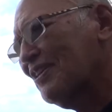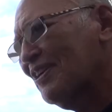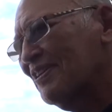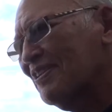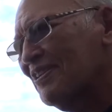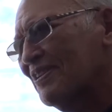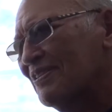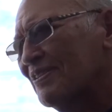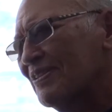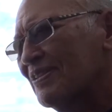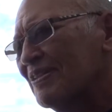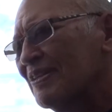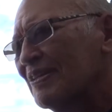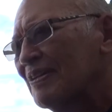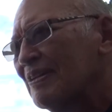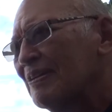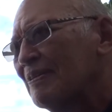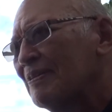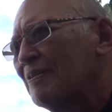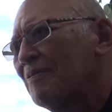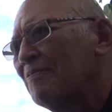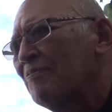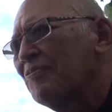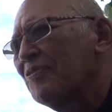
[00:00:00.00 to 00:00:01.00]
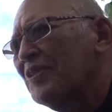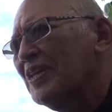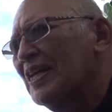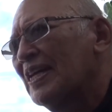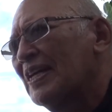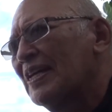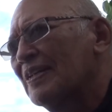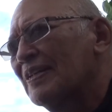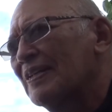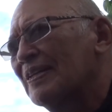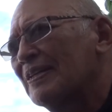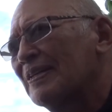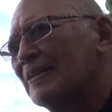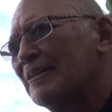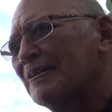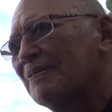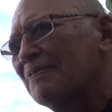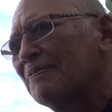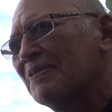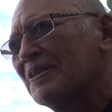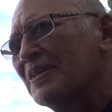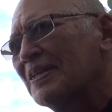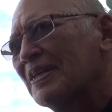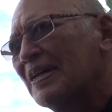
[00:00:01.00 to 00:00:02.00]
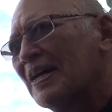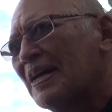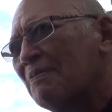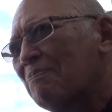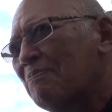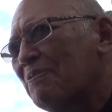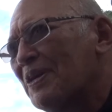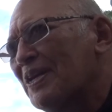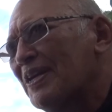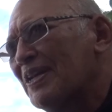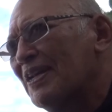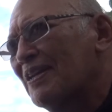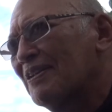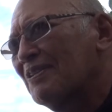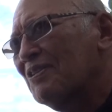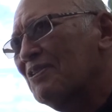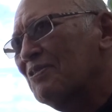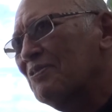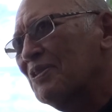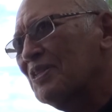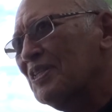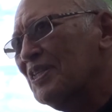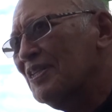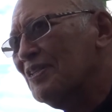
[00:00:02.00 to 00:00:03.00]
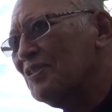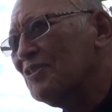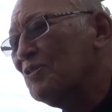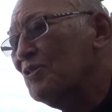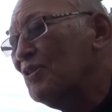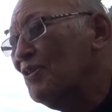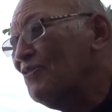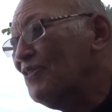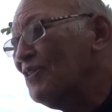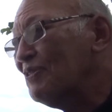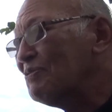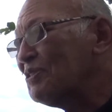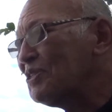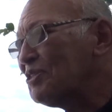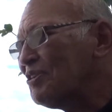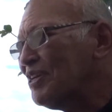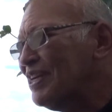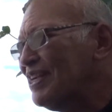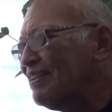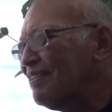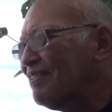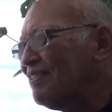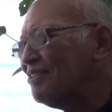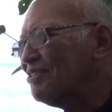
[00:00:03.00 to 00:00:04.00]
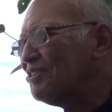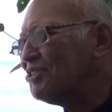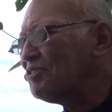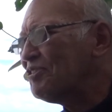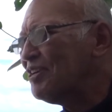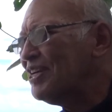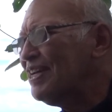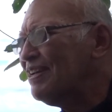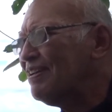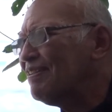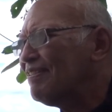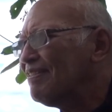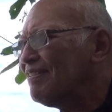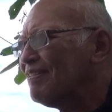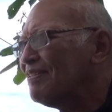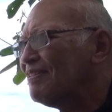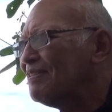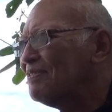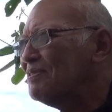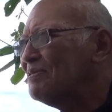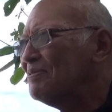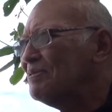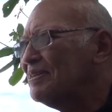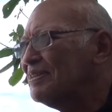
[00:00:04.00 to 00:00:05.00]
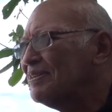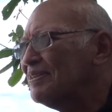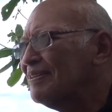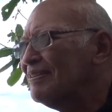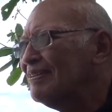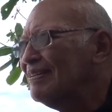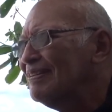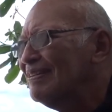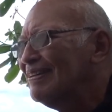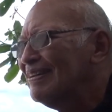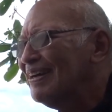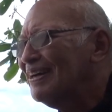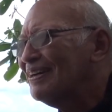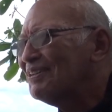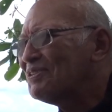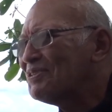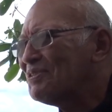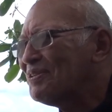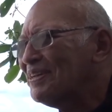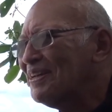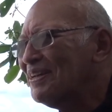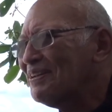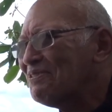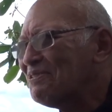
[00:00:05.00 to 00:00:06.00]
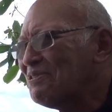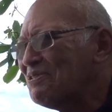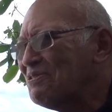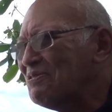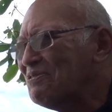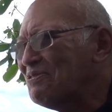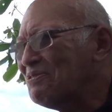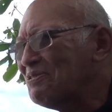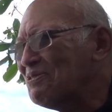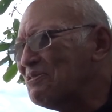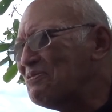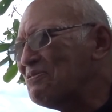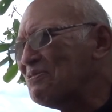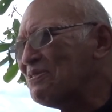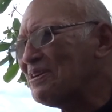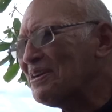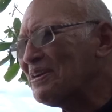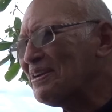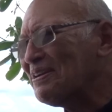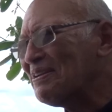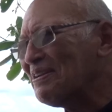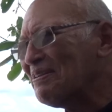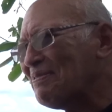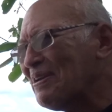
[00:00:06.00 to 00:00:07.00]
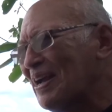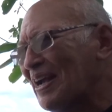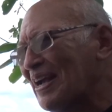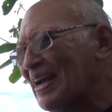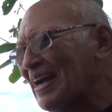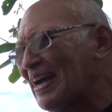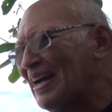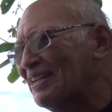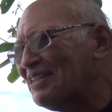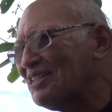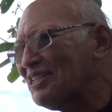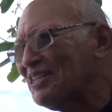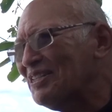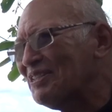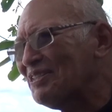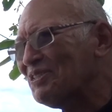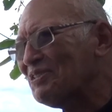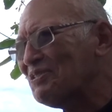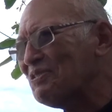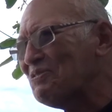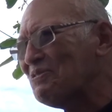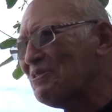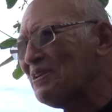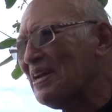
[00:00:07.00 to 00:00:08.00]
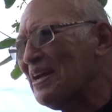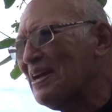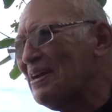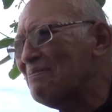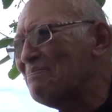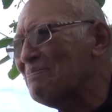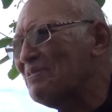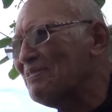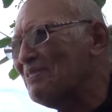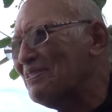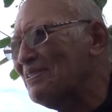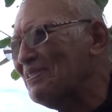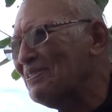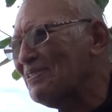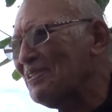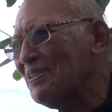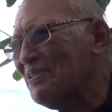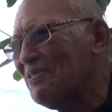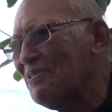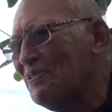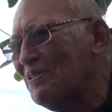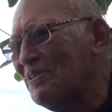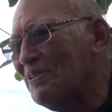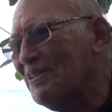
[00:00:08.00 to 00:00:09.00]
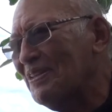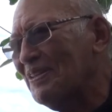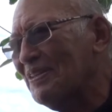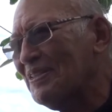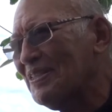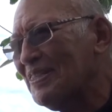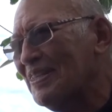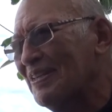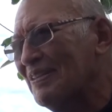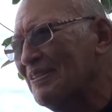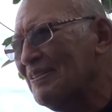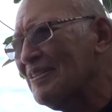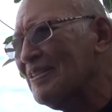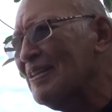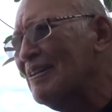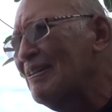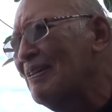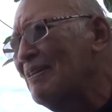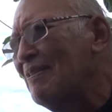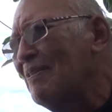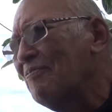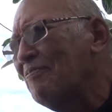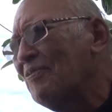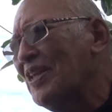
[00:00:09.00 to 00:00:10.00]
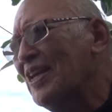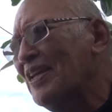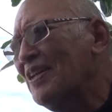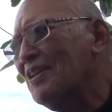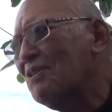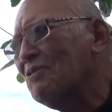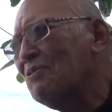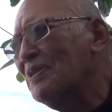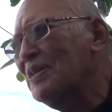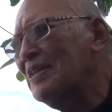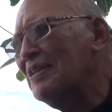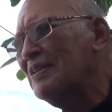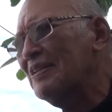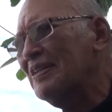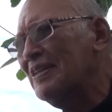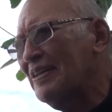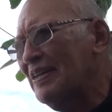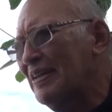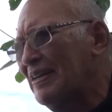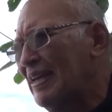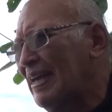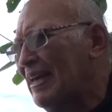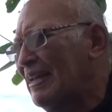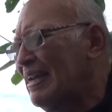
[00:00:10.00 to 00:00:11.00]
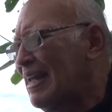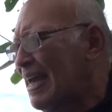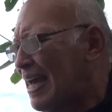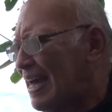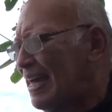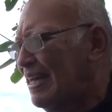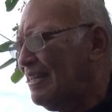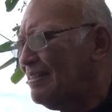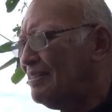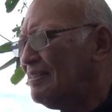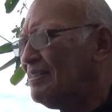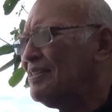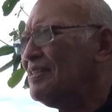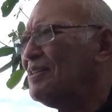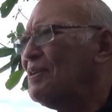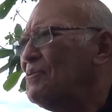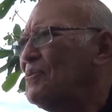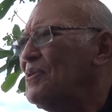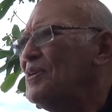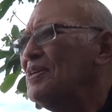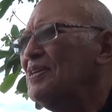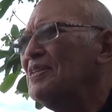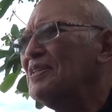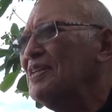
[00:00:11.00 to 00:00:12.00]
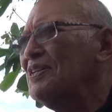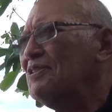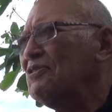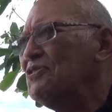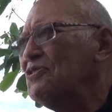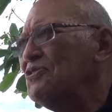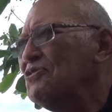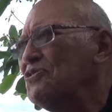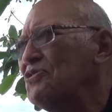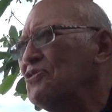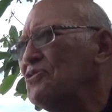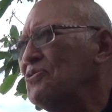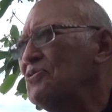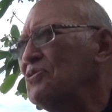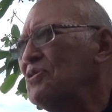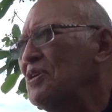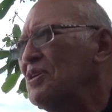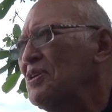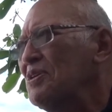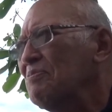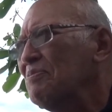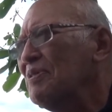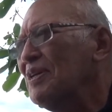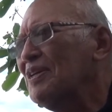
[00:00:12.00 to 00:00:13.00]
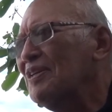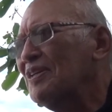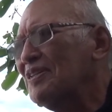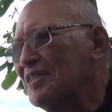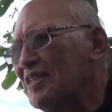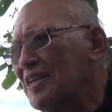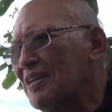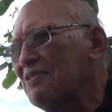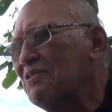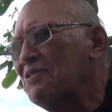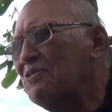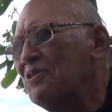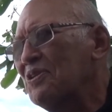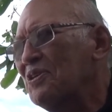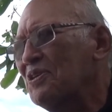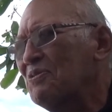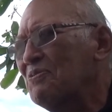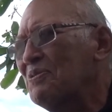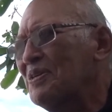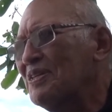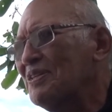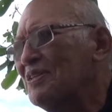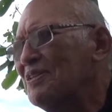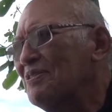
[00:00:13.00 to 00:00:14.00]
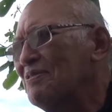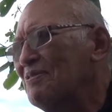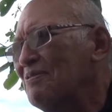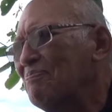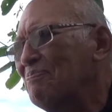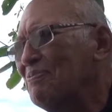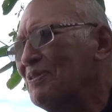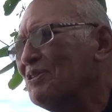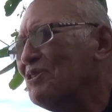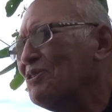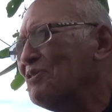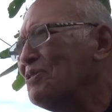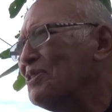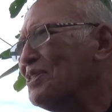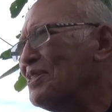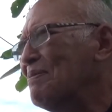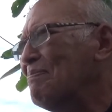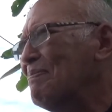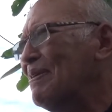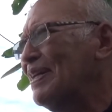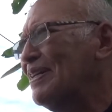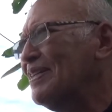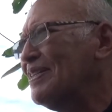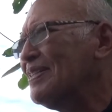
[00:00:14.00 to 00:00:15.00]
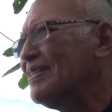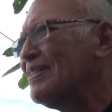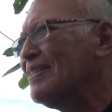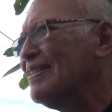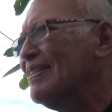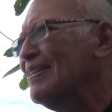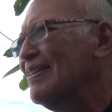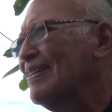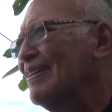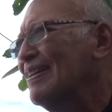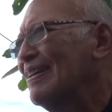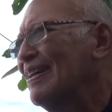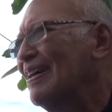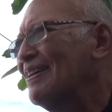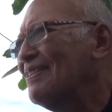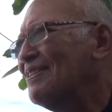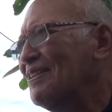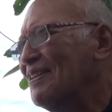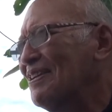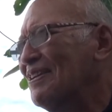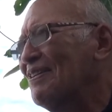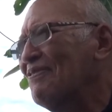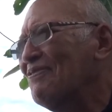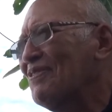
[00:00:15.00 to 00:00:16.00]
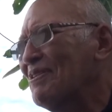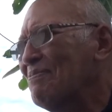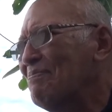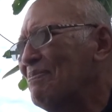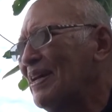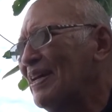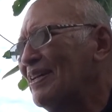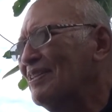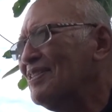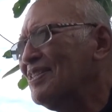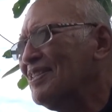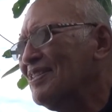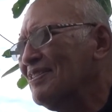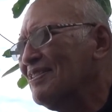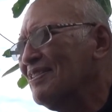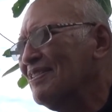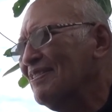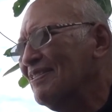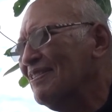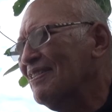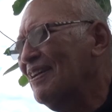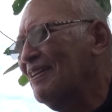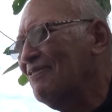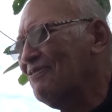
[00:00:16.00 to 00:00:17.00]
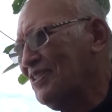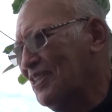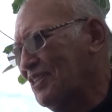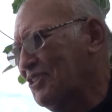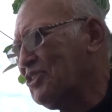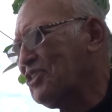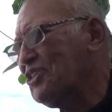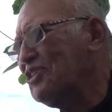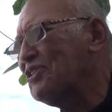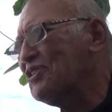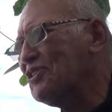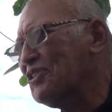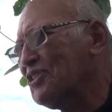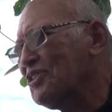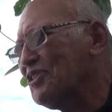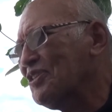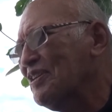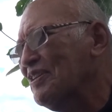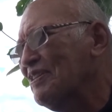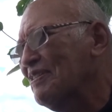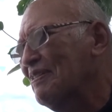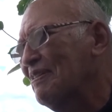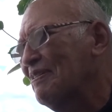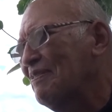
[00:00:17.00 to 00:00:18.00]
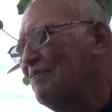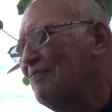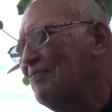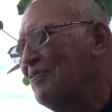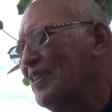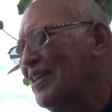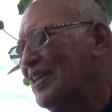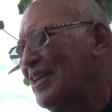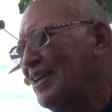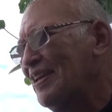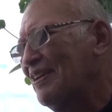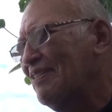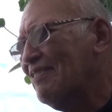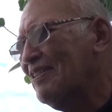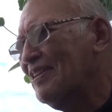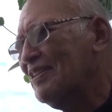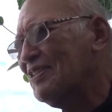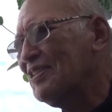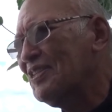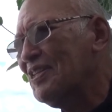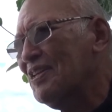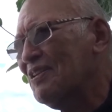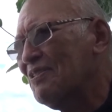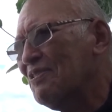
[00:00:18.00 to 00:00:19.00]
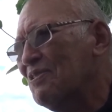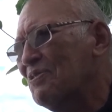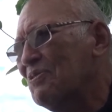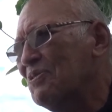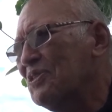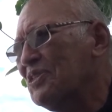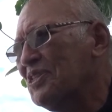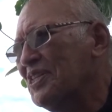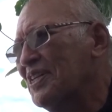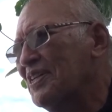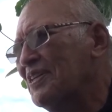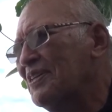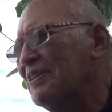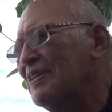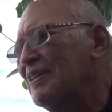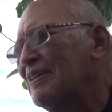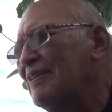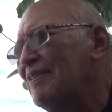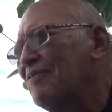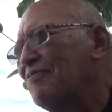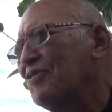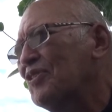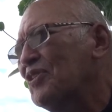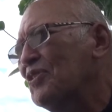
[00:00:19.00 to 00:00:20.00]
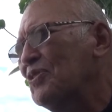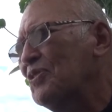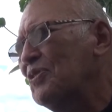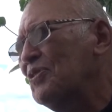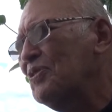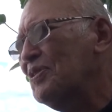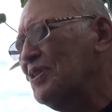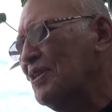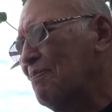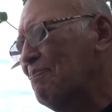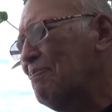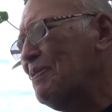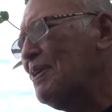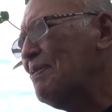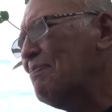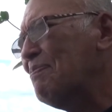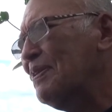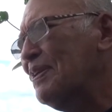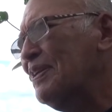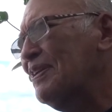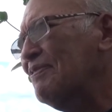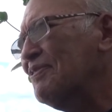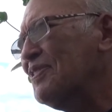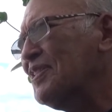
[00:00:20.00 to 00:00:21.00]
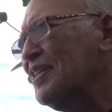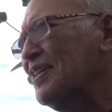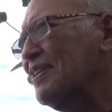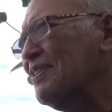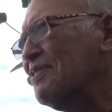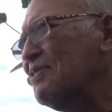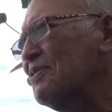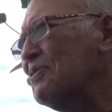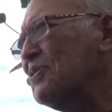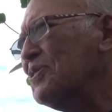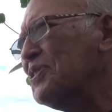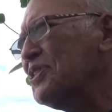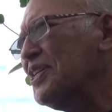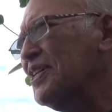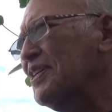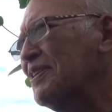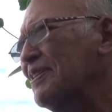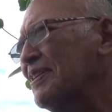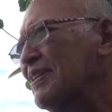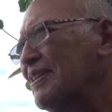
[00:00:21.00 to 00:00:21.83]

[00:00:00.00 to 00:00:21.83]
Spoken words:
Ronald. And I pray that you will just go from strength to strength, you know, and as you get new gadgets, new cameras, and all these things, that it will enhance the work that you do, because I know you want to produce the best and to give the best of the church here in St. Lucia to the people of St. Lucia.